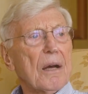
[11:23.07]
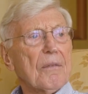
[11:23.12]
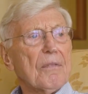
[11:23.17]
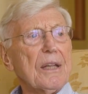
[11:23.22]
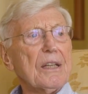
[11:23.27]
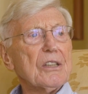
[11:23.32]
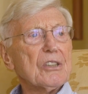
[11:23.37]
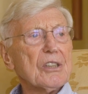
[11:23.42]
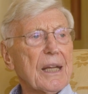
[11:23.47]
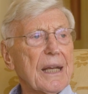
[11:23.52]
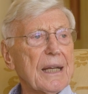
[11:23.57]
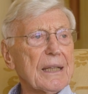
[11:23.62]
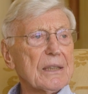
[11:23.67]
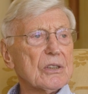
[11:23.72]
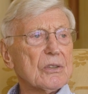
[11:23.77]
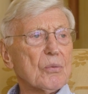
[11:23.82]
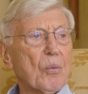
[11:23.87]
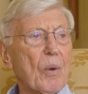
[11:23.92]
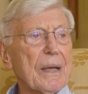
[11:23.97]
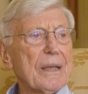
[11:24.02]
These
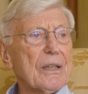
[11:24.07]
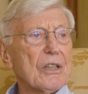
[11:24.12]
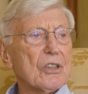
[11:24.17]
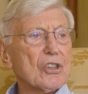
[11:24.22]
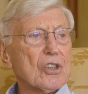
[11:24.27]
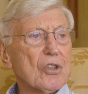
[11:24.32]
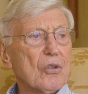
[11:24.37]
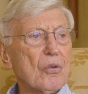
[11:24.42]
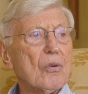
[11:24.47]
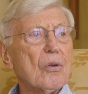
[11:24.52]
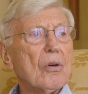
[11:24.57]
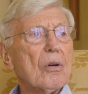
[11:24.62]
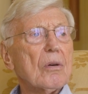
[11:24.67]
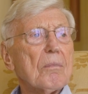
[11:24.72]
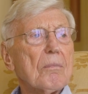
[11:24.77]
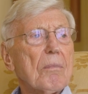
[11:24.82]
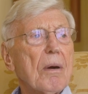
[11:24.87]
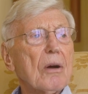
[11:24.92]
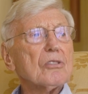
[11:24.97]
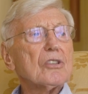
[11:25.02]
kids went to
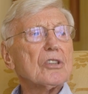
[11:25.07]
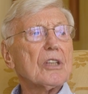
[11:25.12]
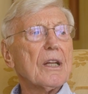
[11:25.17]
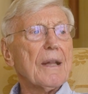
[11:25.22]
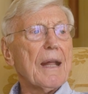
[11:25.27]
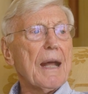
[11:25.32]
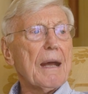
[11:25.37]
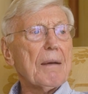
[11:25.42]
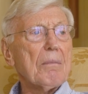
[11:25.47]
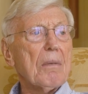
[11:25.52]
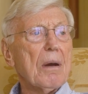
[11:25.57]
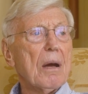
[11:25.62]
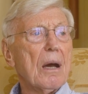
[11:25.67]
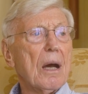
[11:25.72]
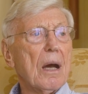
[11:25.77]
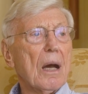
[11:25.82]
school. Most of them